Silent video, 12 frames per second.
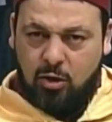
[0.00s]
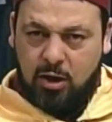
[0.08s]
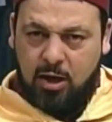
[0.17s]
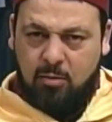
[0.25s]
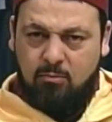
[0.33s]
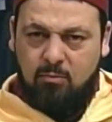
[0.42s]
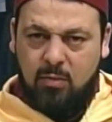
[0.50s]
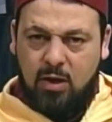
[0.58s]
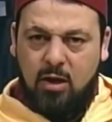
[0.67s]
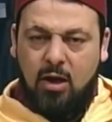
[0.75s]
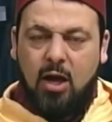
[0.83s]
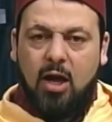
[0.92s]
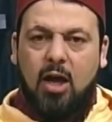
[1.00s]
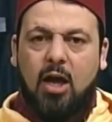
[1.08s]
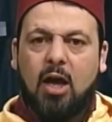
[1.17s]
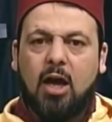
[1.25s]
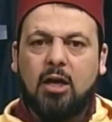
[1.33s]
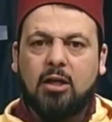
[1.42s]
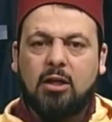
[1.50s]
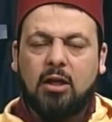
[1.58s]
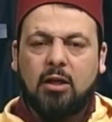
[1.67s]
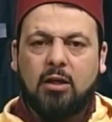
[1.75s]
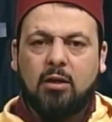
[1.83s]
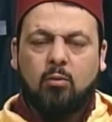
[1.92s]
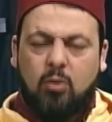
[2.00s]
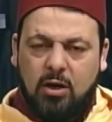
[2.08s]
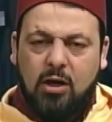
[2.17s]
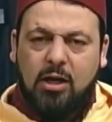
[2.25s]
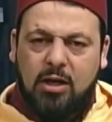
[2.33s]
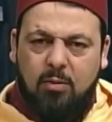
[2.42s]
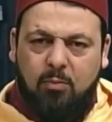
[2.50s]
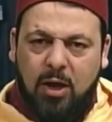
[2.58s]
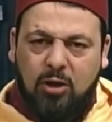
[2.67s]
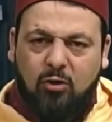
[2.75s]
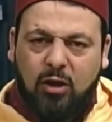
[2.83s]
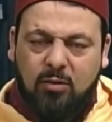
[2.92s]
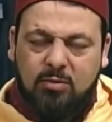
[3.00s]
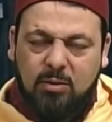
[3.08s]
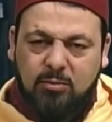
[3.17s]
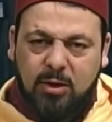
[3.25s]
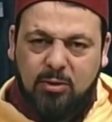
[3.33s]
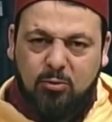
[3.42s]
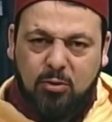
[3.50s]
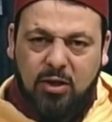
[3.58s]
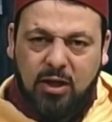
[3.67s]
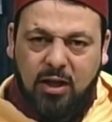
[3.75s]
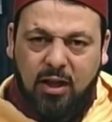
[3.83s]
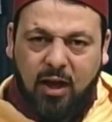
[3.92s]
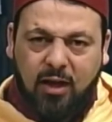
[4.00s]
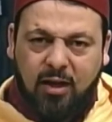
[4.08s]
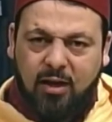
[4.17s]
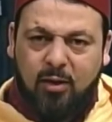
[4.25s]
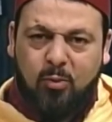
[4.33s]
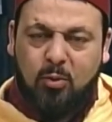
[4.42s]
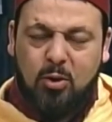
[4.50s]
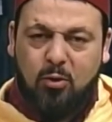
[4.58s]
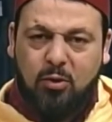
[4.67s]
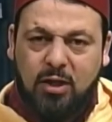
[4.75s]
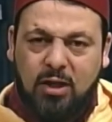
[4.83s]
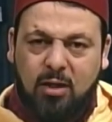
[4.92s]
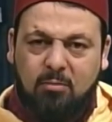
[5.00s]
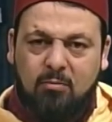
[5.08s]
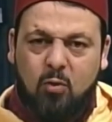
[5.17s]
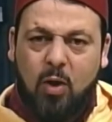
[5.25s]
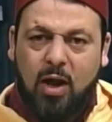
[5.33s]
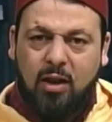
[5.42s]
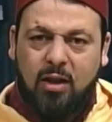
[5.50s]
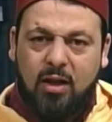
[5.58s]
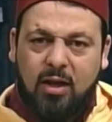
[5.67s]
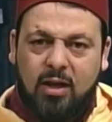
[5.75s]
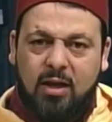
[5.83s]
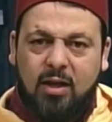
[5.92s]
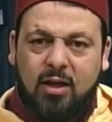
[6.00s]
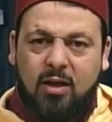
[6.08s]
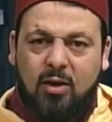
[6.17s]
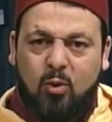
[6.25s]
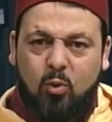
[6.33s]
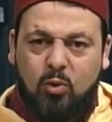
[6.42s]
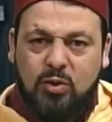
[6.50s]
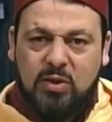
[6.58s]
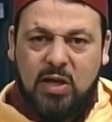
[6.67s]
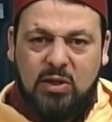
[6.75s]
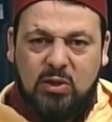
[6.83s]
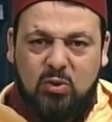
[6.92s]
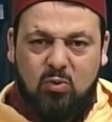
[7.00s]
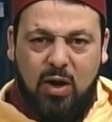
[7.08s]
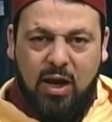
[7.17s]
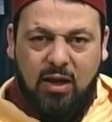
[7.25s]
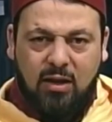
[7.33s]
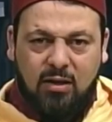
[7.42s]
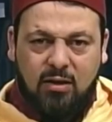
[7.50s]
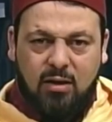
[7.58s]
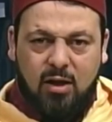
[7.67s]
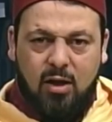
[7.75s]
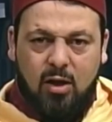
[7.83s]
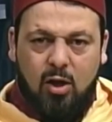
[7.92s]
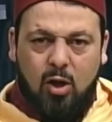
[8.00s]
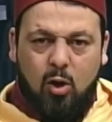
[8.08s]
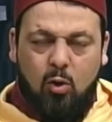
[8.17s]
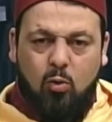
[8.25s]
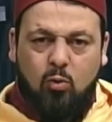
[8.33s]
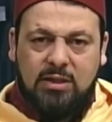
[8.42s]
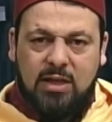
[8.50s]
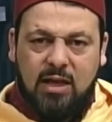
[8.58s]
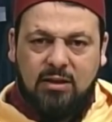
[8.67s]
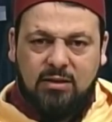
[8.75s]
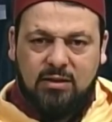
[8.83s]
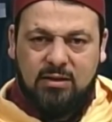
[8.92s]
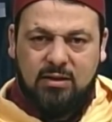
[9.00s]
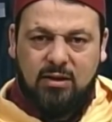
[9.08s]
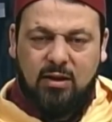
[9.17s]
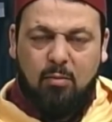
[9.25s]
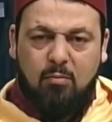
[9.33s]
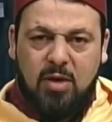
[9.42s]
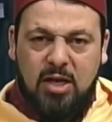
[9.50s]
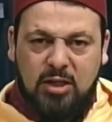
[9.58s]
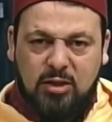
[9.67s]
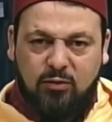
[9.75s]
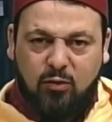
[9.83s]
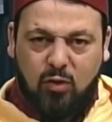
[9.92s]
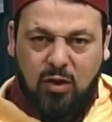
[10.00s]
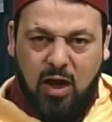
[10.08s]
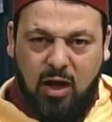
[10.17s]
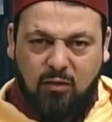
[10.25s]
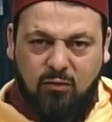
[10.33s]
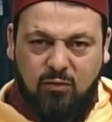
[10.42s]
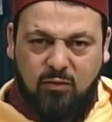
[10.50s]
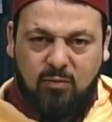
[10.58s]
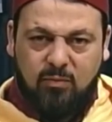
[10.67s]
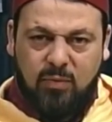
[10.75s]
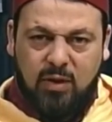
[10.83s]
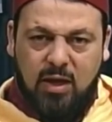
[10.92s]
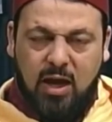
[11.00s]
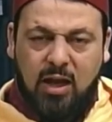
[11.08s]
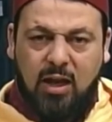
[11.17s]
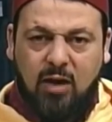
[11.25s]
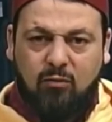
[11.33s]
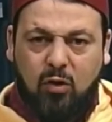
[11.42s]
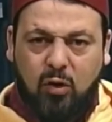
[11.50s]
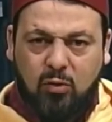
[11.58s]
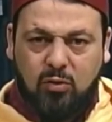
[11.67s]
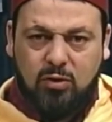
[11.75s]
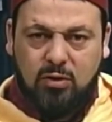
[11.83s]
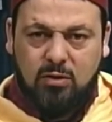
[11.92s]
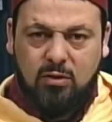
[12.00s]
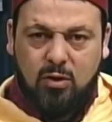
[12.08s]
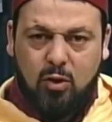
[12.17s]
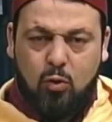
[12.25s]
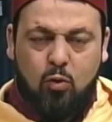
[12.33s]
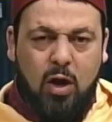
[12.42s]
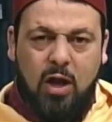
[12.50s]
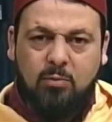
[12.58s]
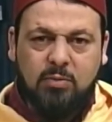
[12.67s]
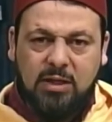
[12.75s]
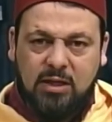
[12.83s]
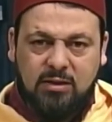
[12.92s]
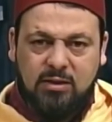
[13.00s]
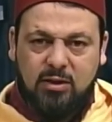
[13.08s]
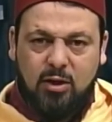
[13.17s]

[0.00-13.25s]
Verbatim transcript: on him and we really depend on Him. Sometimes we think like we don't need Him. Well, who sends rain? Who sends the means for life and livelihood? Who helps us?